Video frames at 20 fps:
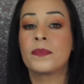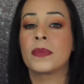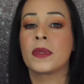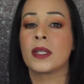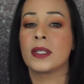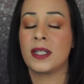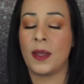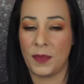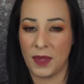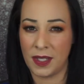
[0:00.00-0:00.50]

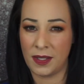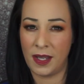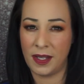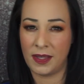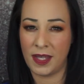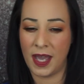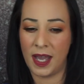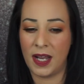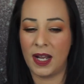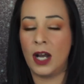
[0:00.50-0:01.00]
something like
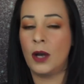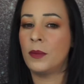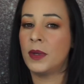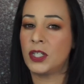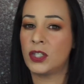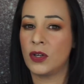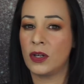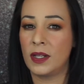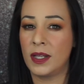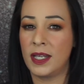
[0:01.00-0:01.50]
that. I'll make
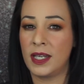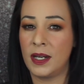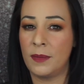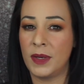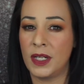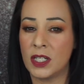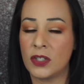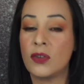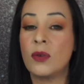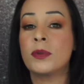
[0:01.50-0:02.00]
sure to link it in my
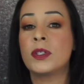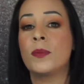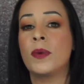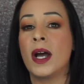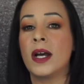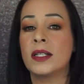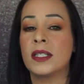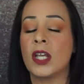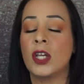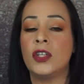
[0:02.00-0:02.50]
description box.